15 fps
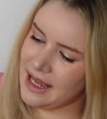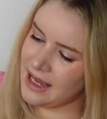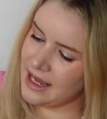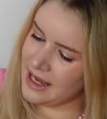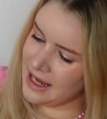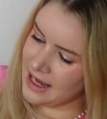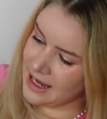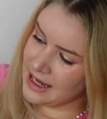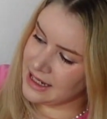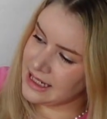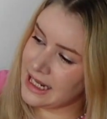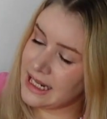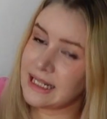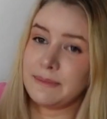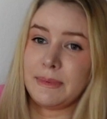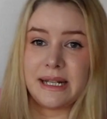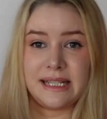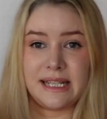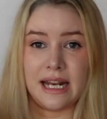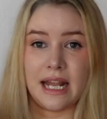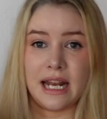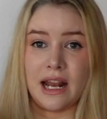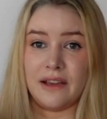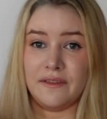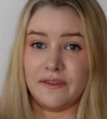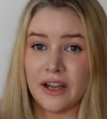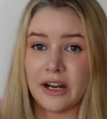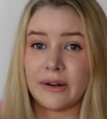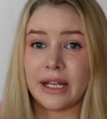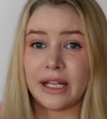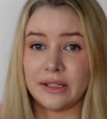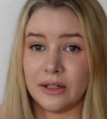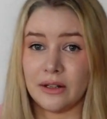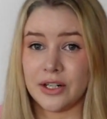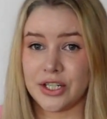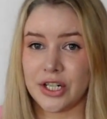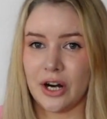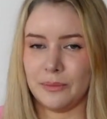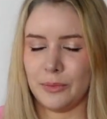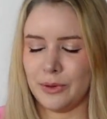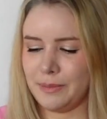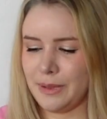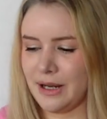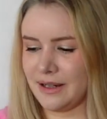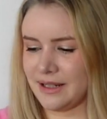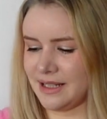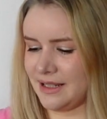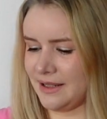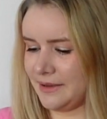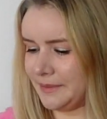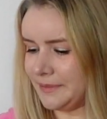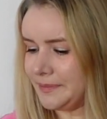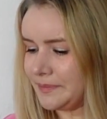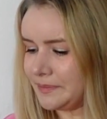and it's been sent in a very large cardboard box.